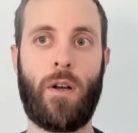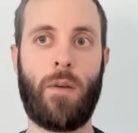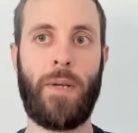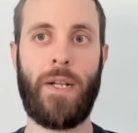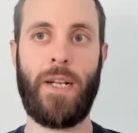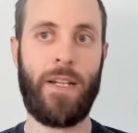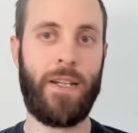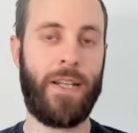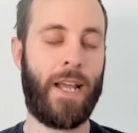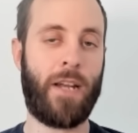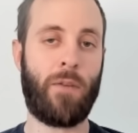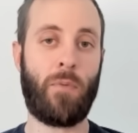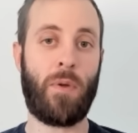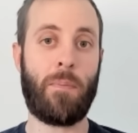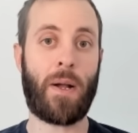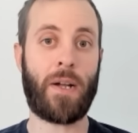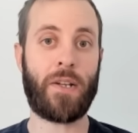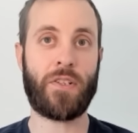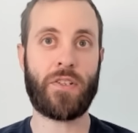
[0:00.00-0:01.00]
I mean, in the end, we
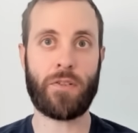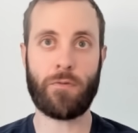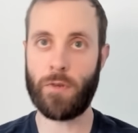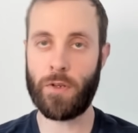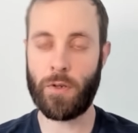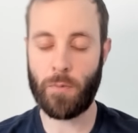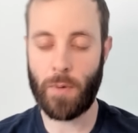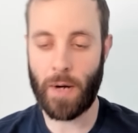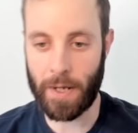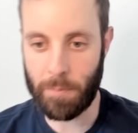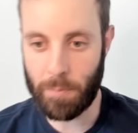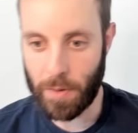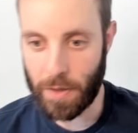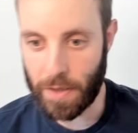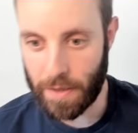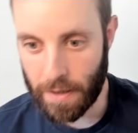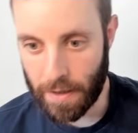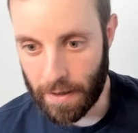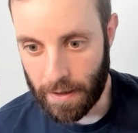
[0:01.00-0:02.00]
managed to run away.
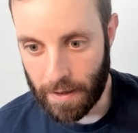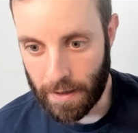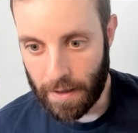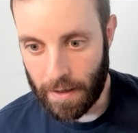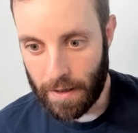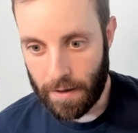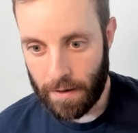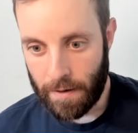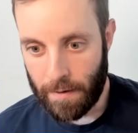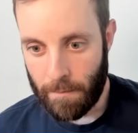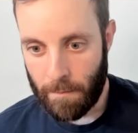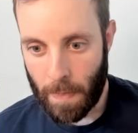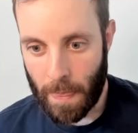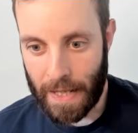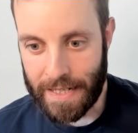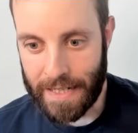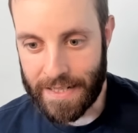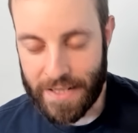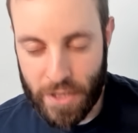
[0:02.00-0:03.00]
But
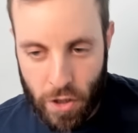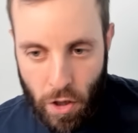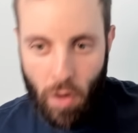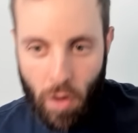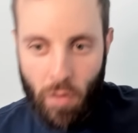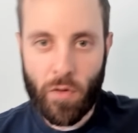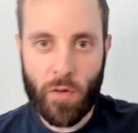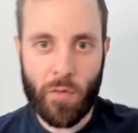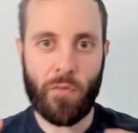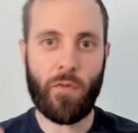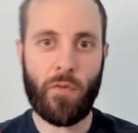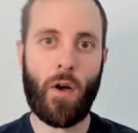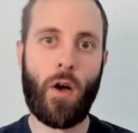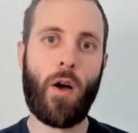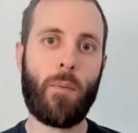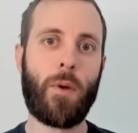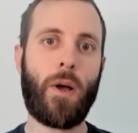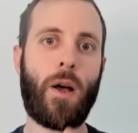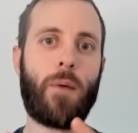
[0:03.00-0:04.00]
it's not the
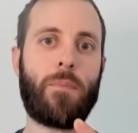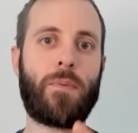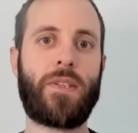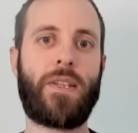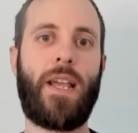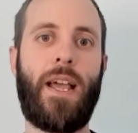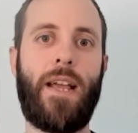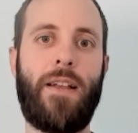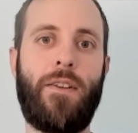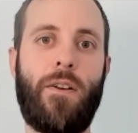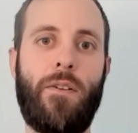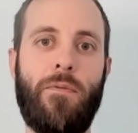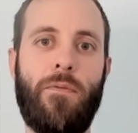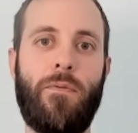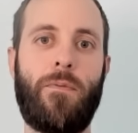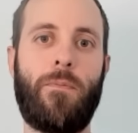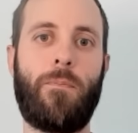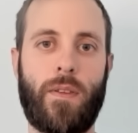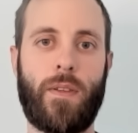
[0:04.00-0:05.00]
farmer I'm scared of.